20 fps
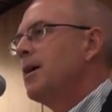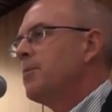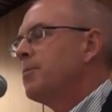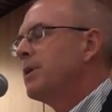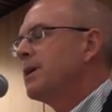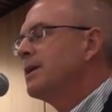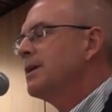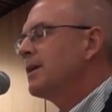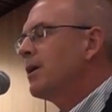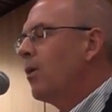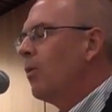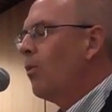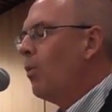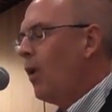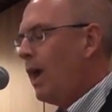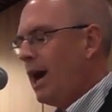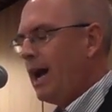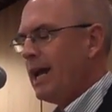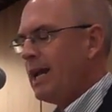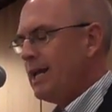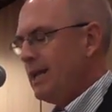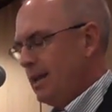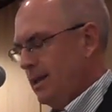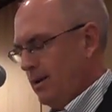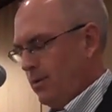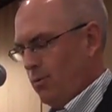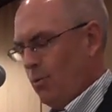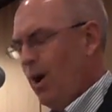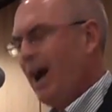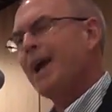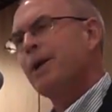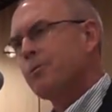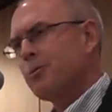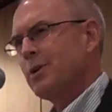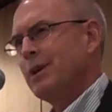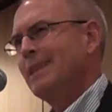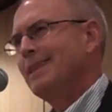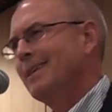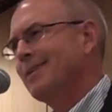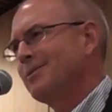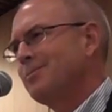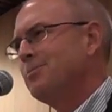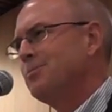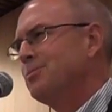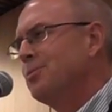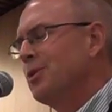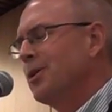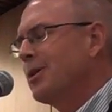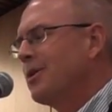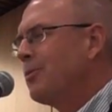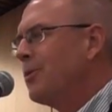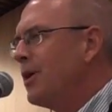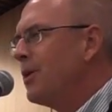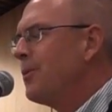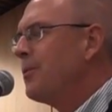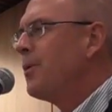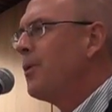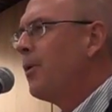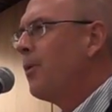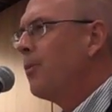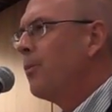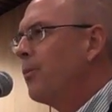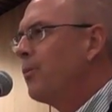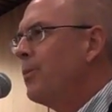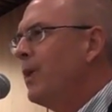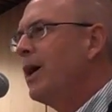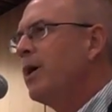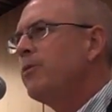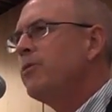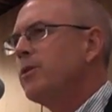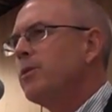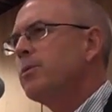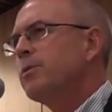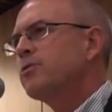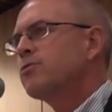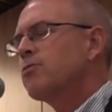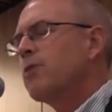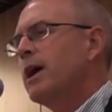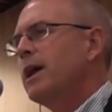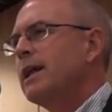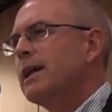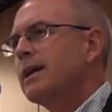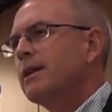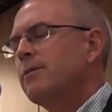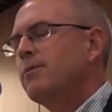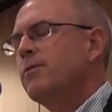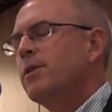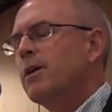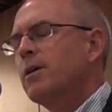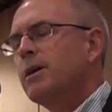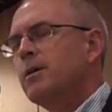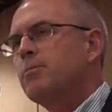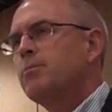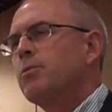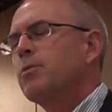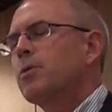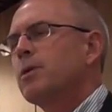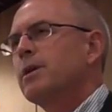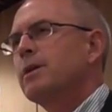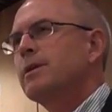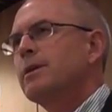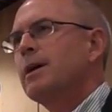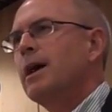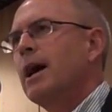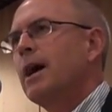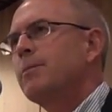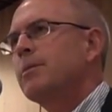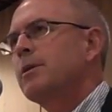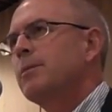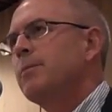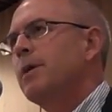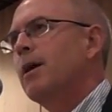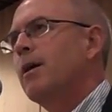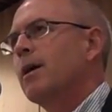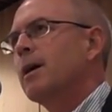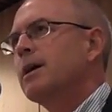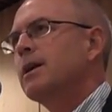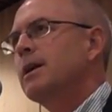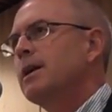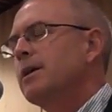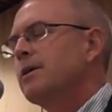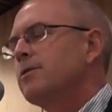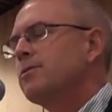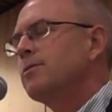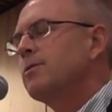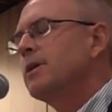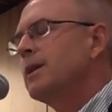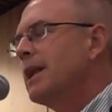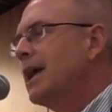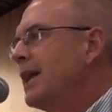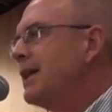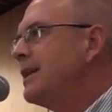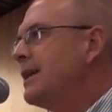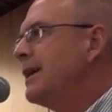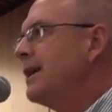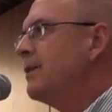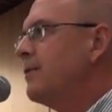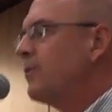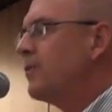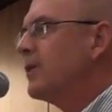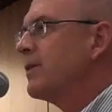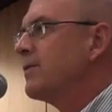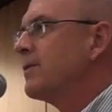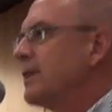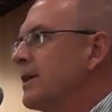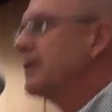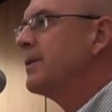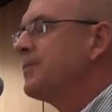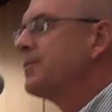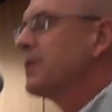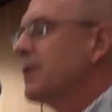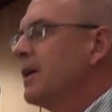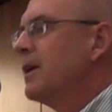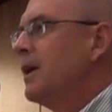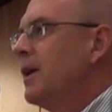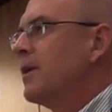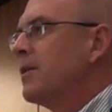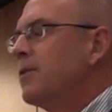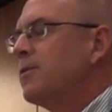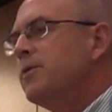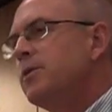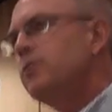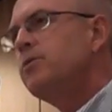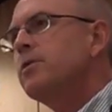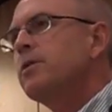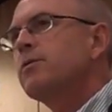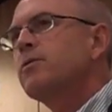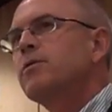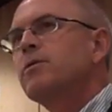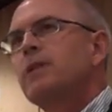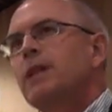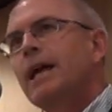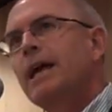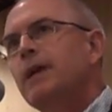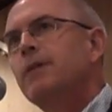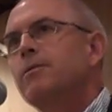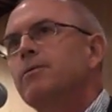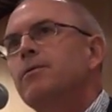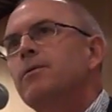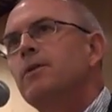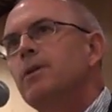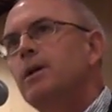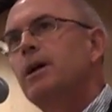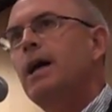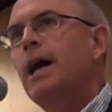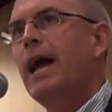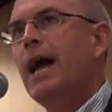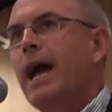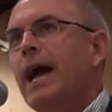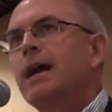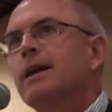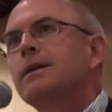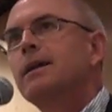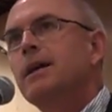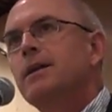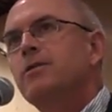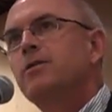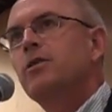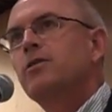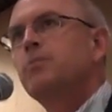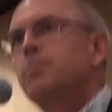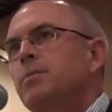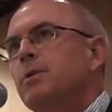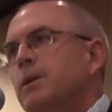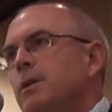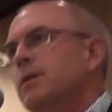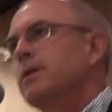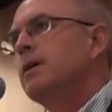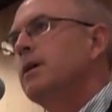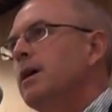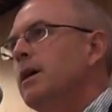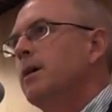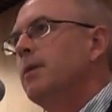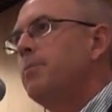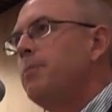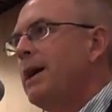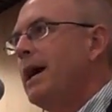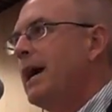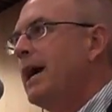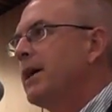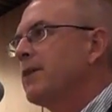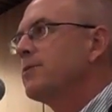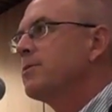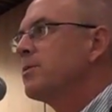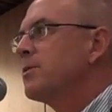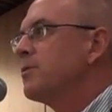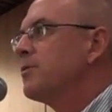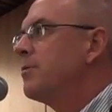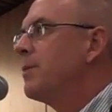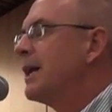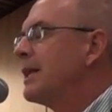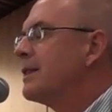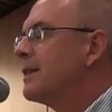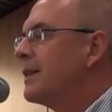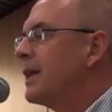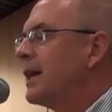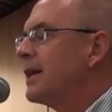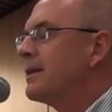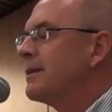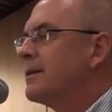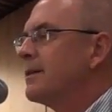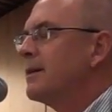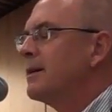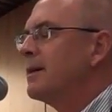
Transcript: But why read this book? Well, Melville was writing at a very important time in American history. In 1850, the Fugitive Slave Act had just been passed, which meant that